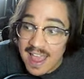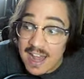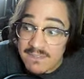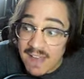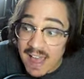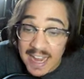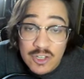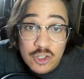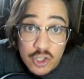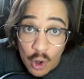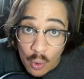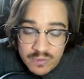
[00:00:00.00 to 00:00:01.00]
And if I
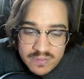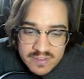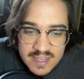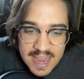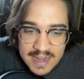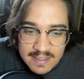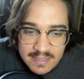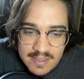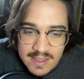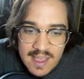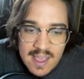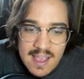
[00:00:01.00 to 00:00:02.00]
don't see
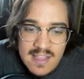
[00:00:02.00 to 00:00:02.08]
anything,